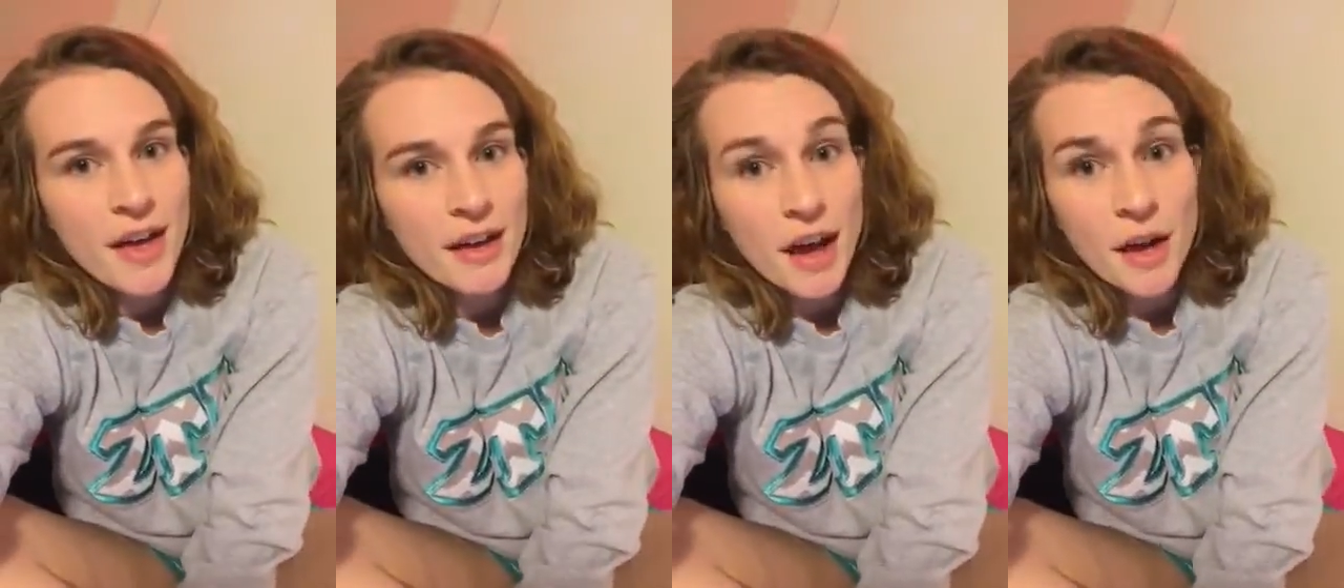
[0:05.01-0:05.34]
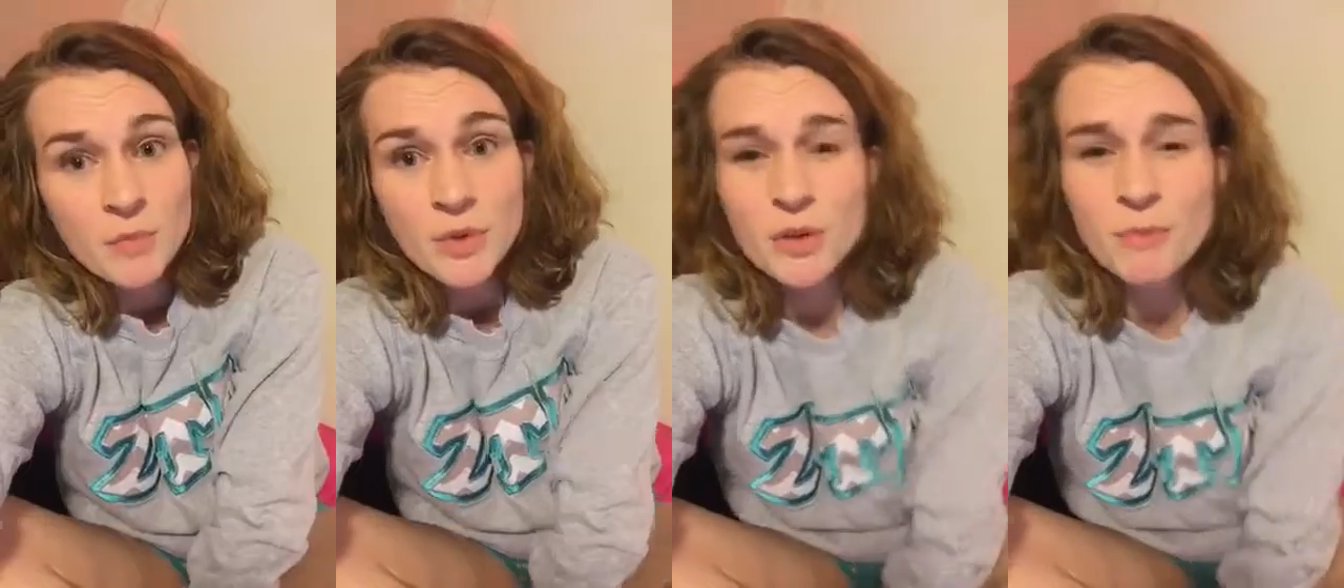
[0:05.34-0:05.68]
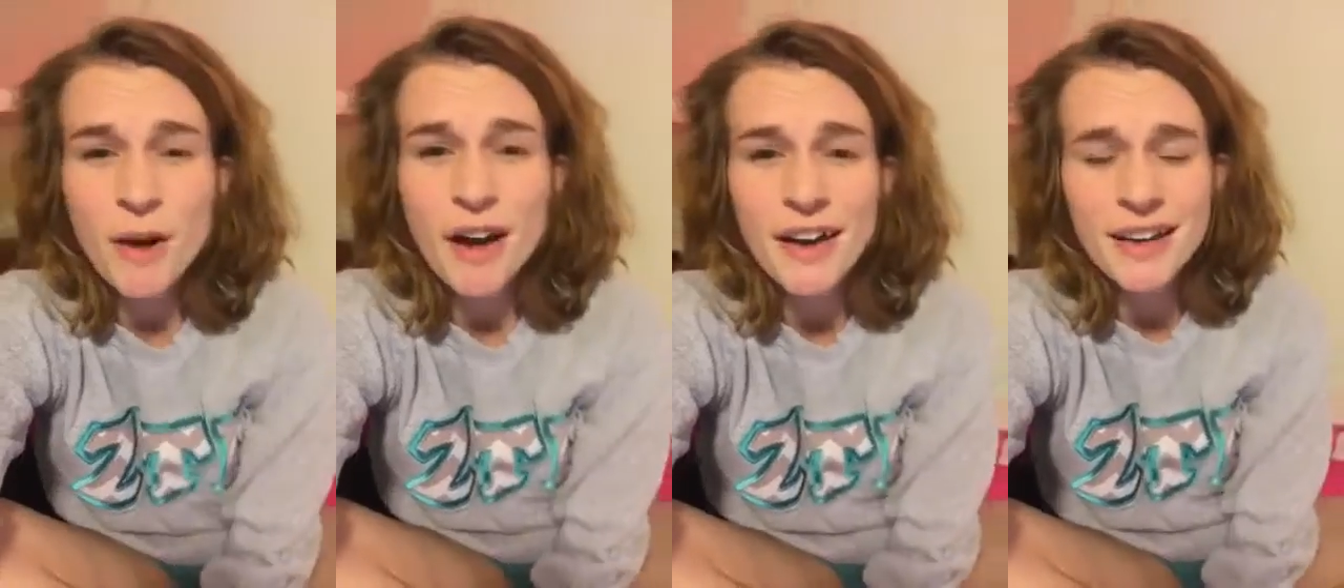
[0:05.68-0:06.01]
and I'm doing
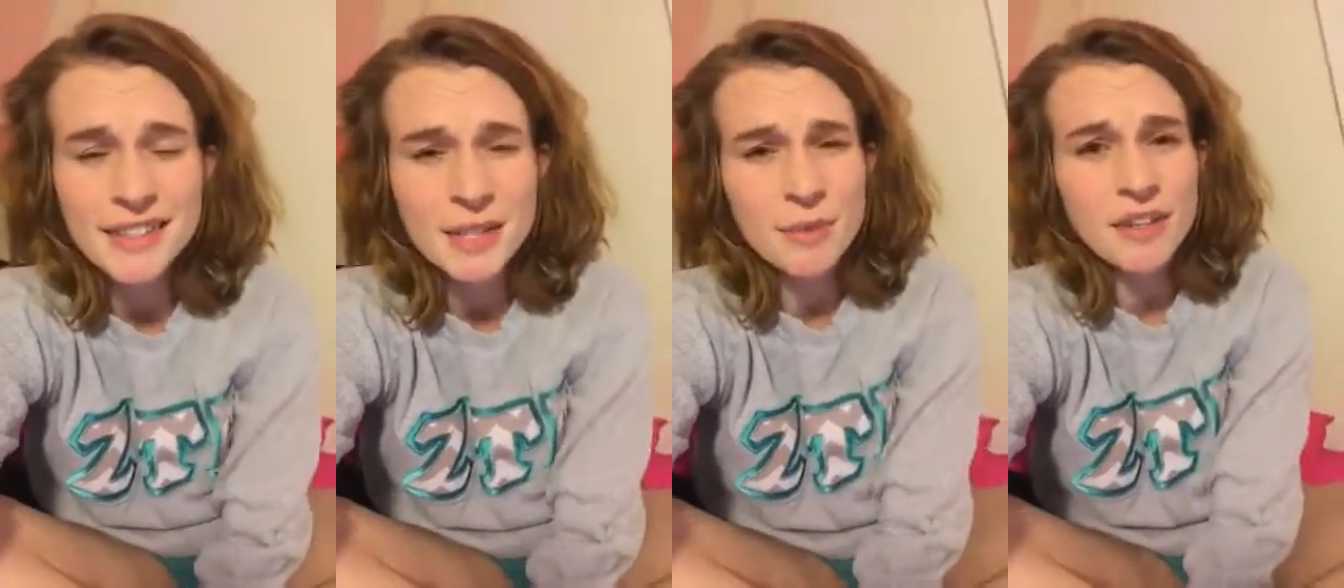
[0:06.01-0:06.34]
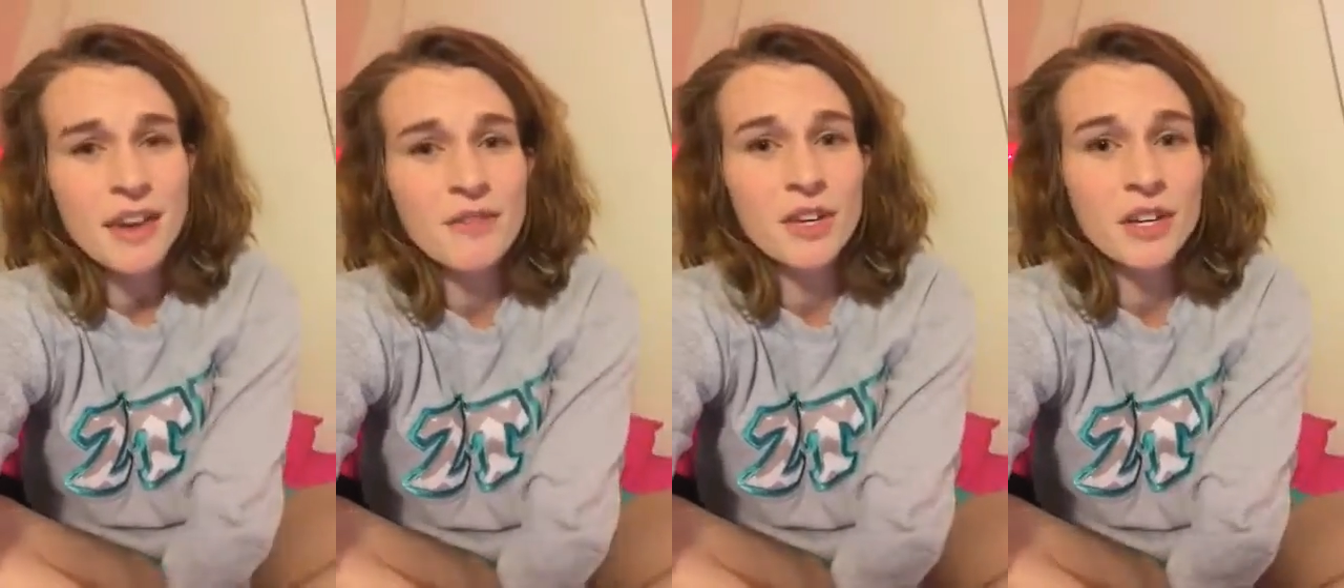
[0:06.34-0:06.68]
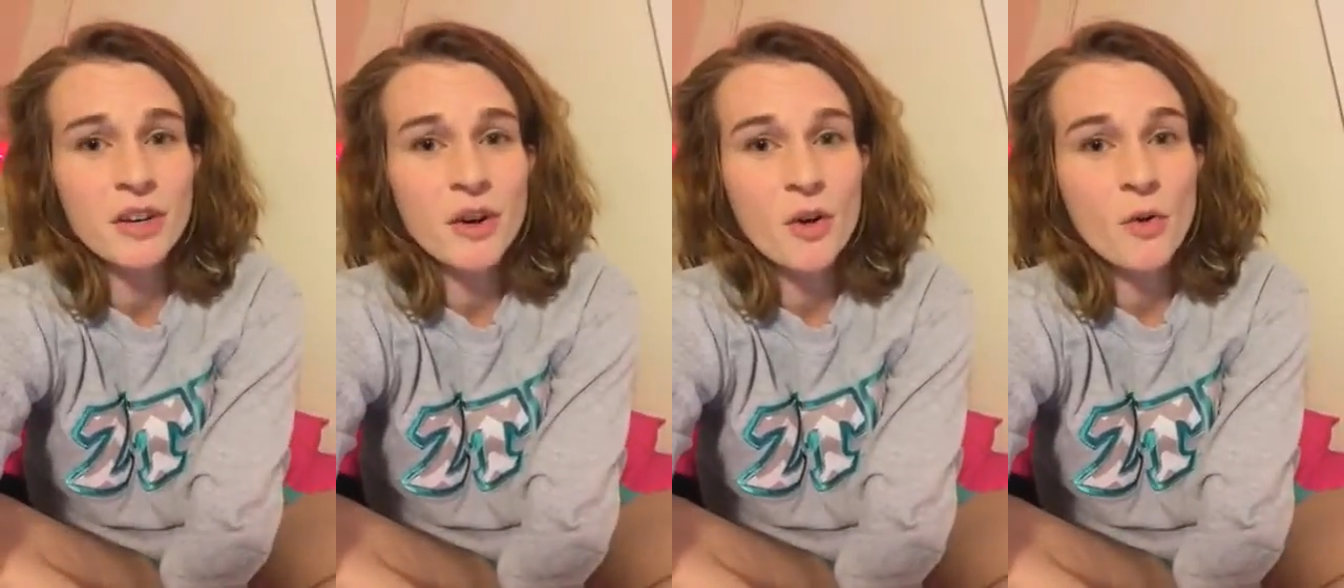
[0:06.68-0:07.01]
my EdCPA
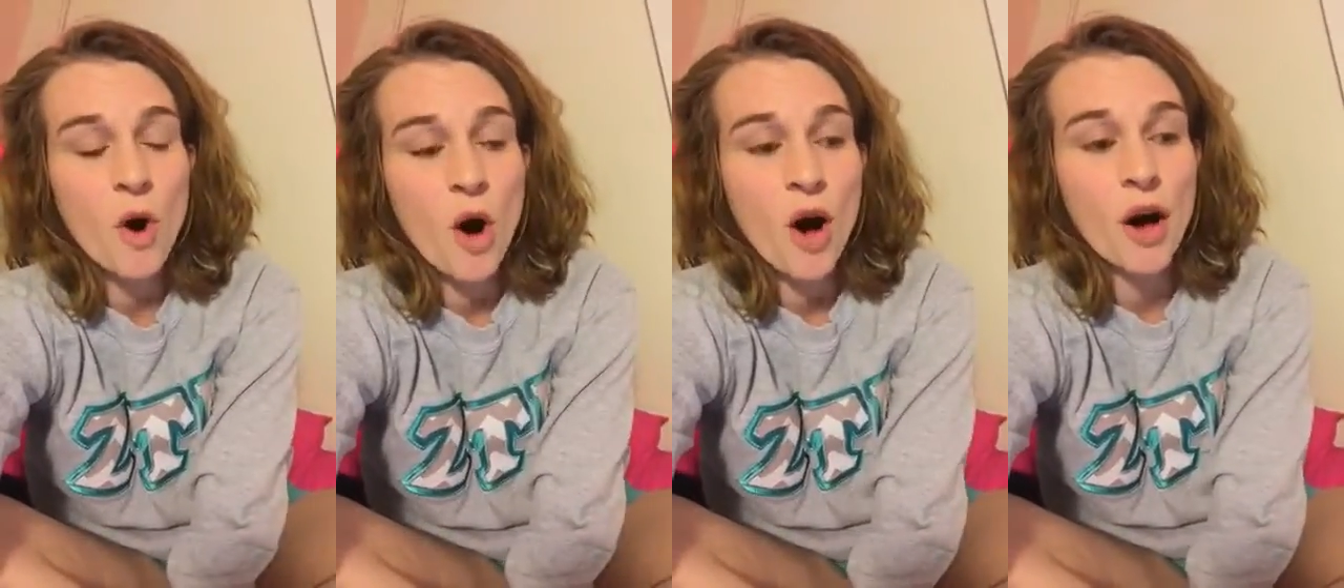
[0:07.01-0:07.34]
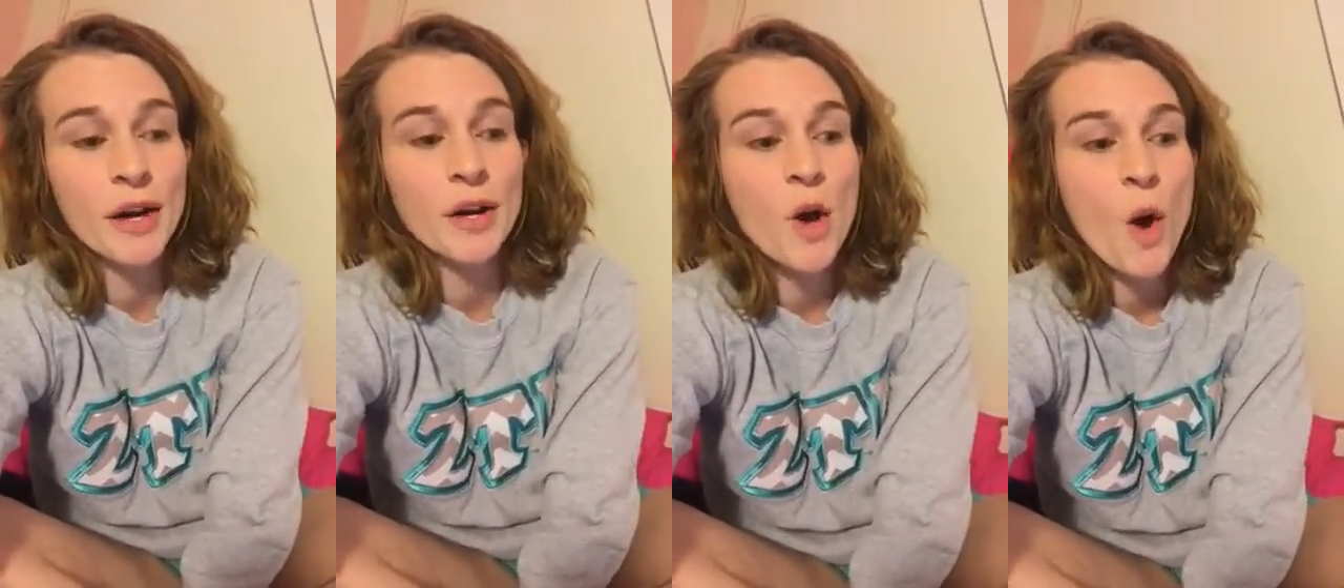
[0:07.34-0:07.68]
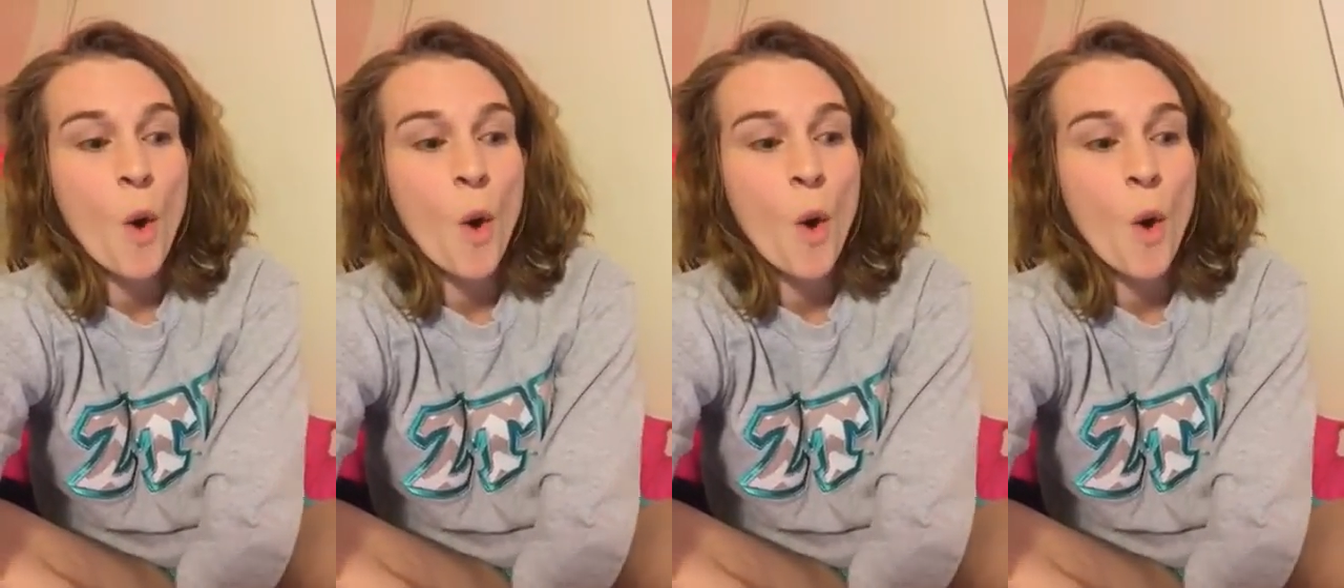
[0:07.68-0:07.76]
video on